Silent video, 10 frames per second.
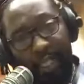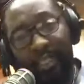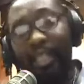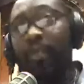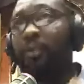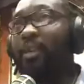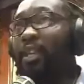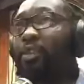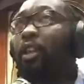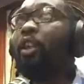the
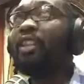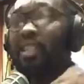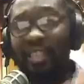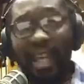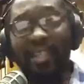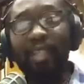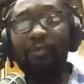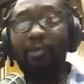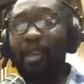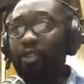information, understand the
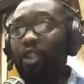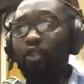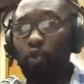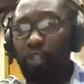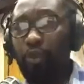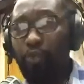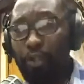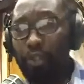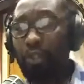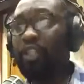information, do some
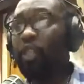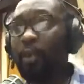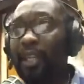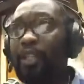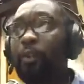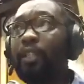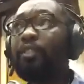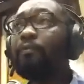research, look into it,